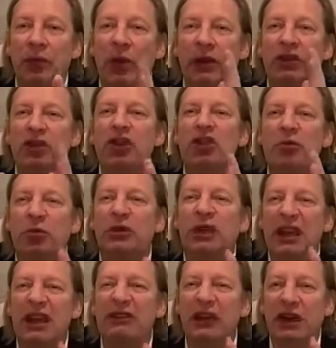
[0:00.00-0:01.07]
What do you
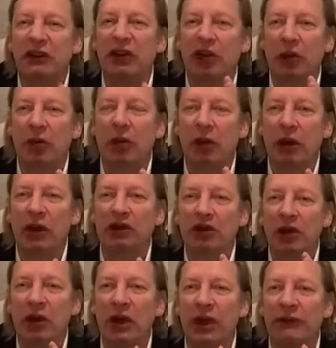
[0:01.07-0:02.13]
believe at the core?
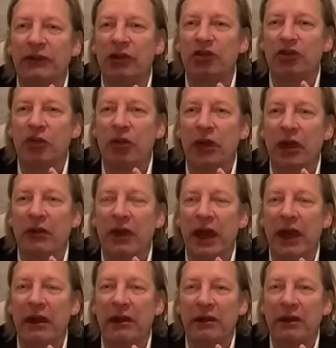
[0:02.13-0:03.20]
Because you're going to have to draw on
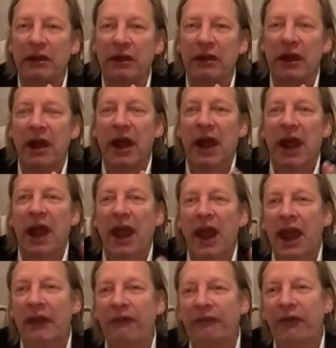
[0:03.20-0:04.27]
that.
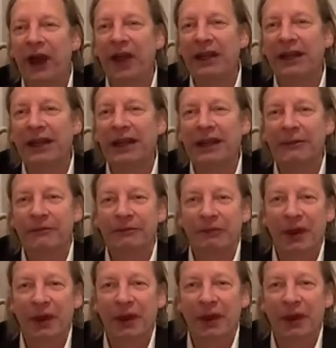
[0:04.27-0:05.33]
And finally,
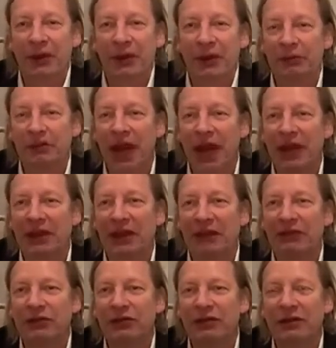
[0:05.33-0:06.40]
what are the
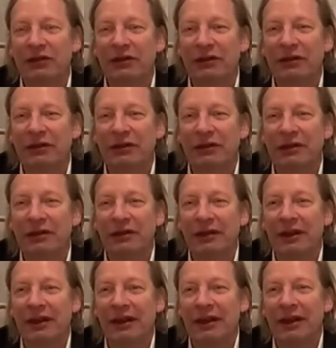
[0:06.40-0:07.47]
objectives?
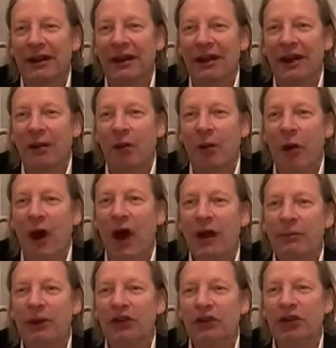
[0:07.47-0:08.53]

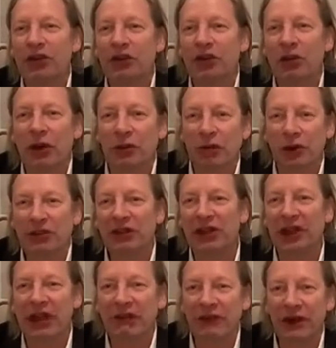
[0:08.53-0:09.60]
Why must you do it? What's
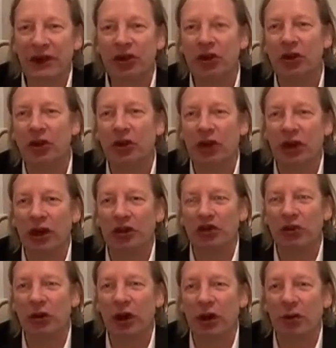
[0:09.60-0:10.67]
the conviction you're going to
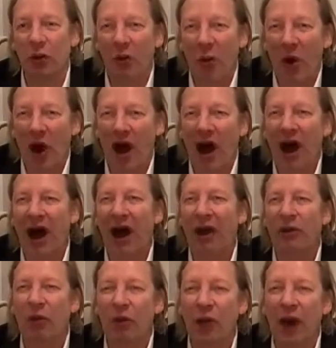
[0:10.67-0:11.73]
draw on? Why?